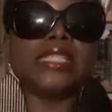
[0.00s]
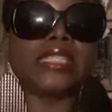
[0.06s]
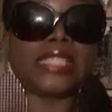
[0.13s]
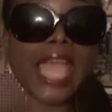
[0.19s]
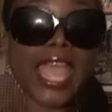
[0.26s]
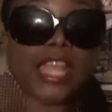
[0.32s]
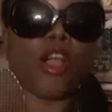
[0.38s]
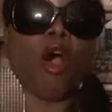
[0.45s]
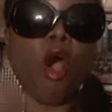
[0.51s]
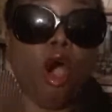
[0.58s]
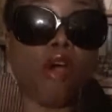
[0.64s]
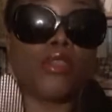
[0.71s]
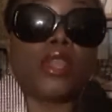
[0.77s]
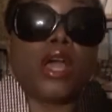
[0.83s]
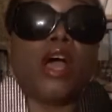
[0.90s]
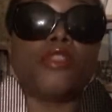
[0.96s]
take
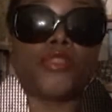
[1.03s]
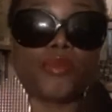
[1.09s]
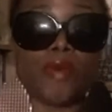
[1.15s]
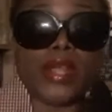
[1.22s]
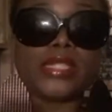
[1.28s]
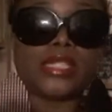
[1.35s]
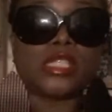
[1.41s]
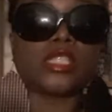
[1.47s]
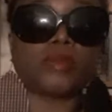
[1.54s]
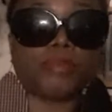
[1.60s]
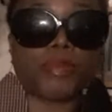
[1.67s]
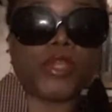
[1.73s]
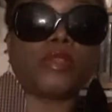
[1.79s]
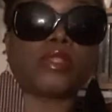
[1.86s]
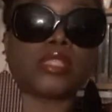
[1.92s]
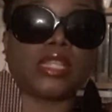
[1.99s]
on the racist
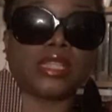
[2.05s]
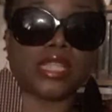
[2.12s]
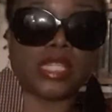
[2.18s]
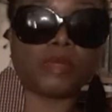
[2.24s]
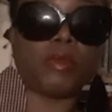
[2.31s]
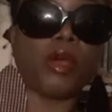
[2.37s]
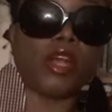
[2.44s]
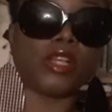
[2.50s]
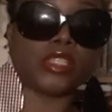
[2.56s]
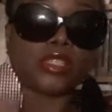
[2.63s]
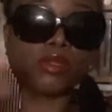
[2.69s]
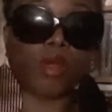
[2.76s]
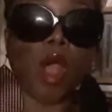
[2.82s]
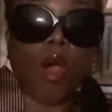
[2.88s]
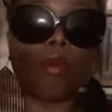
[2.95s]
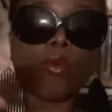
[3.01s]
abuse that this
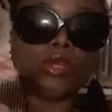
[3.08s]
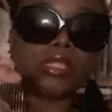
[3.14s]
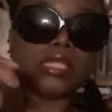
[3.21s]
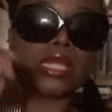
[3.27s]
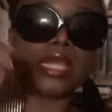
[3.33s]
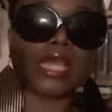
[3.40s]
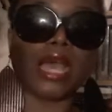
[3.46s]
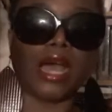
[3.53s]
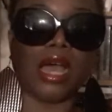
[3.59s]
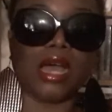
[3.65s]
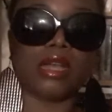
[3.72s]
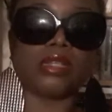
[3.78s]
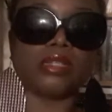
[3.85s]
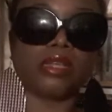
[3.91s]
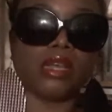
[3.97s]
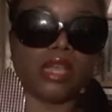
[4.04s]
person was
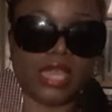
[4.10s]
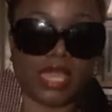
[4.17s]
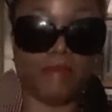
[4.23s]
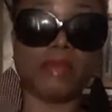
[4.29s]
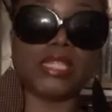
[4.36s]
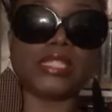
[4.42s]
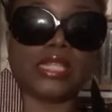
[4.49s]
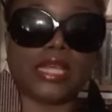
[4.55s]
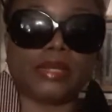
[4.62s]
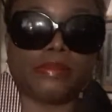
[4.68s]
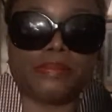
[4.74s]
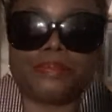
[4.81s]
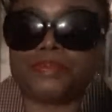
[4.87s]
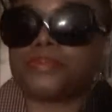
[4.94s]
emitting.